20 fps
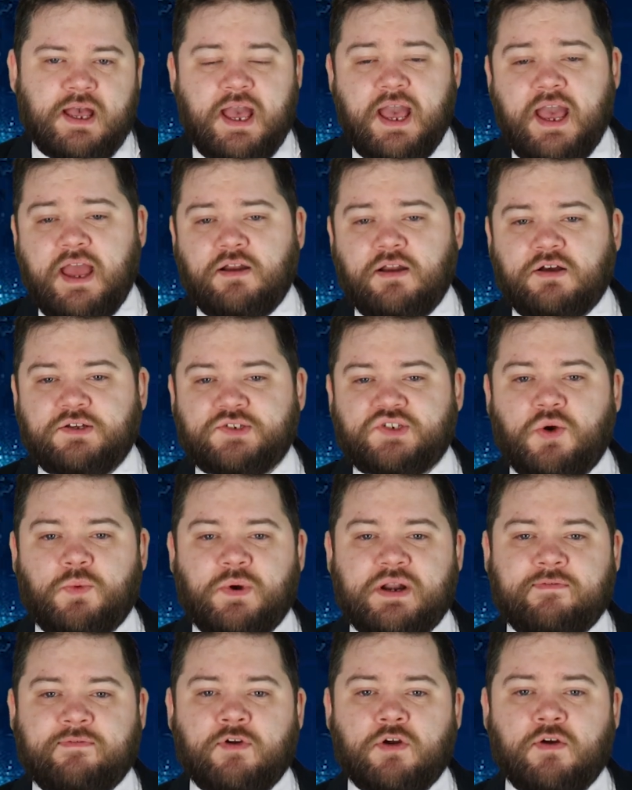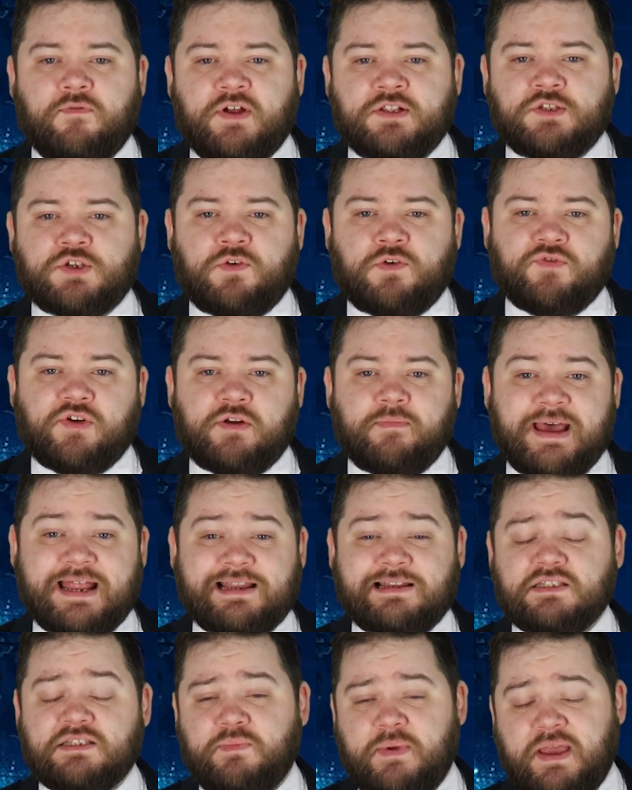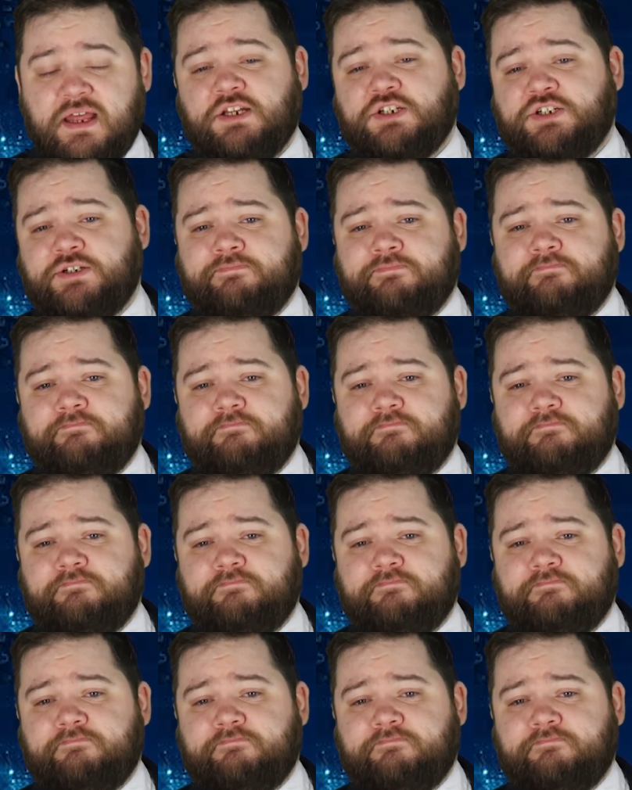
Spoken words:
And also whatever it runs over in battle is banished.